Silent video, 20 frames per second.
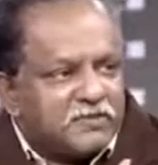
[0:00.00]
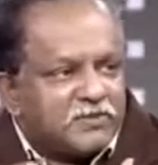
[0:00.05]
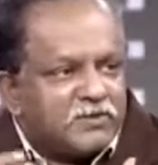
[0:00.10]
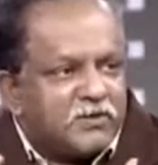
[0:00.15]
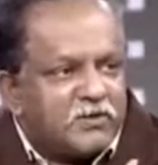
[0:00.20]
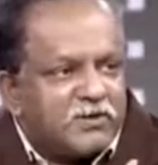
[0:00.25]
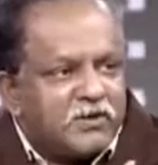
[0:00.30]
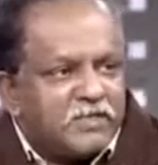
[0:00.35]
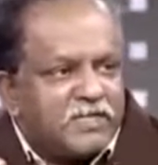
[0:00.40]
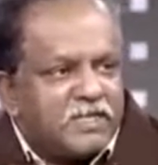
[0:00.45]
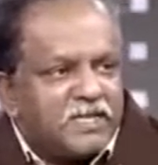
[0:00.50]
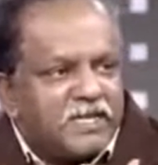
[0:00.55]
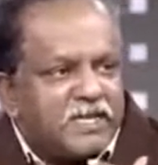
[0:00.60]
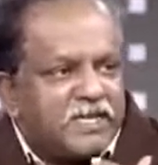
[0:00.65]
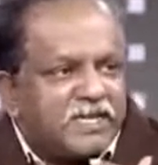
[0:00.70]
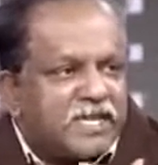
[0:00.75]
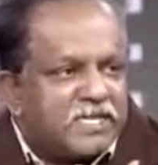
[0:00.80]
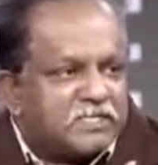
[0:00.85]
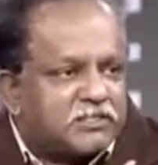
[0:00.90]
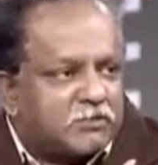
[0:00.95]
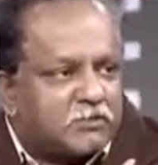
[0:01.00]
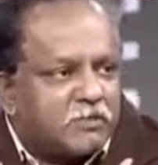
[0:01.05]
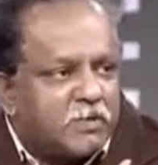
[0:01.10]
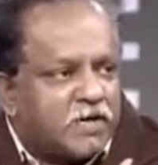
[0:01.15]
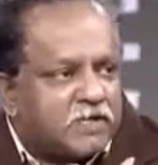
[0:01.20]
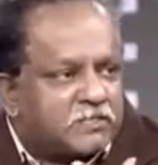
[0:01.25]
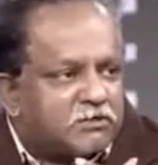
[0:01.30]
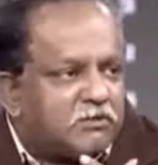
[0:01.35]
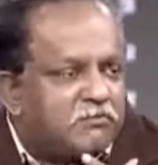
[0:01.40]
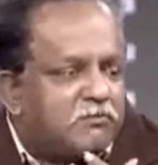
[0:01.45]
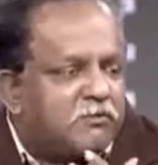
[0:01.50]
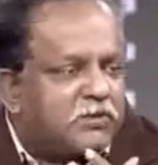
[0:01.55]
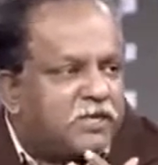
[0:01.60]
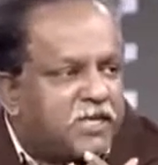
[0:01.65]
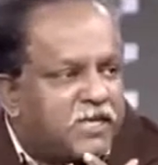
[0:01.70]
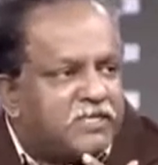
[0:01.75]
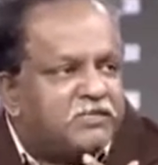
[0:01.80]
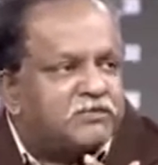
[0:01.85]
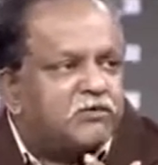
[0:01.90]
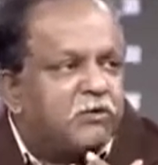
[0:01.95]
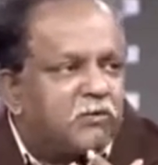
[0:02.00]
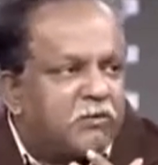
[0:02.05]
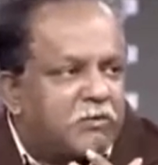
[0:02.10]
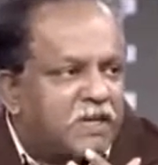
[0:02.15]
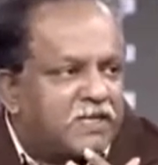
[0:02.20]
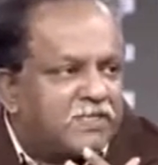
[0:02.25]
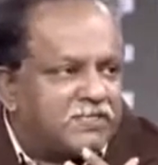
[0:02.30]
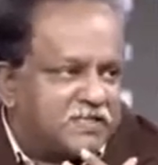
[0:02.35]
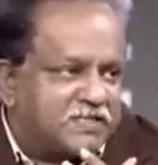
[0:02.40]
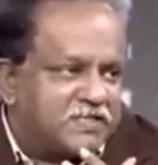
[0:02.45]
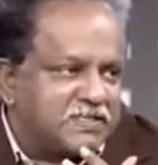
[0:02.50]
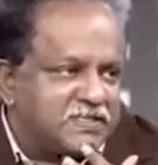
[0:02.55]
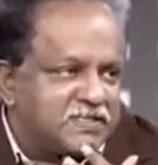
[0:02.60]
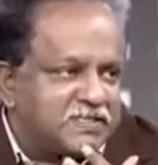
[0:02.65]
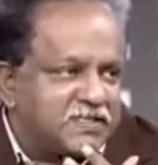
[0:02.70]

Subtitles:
so it has to pass through 14 toll plazas.